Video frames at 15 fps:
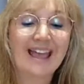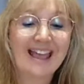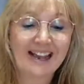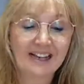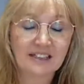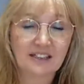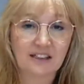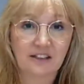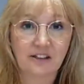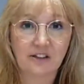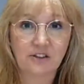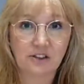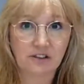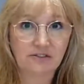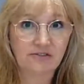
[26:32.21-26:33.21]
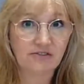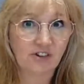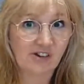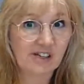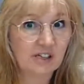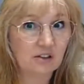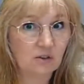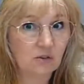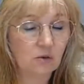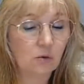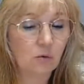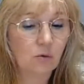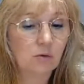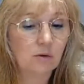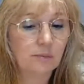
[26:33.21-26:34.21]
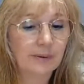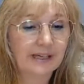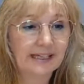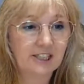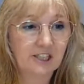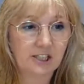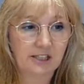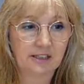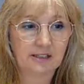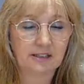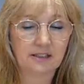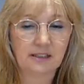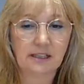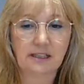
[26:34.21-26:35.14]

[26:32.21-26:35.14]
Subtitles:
Excellent. You don't find it on all beaches.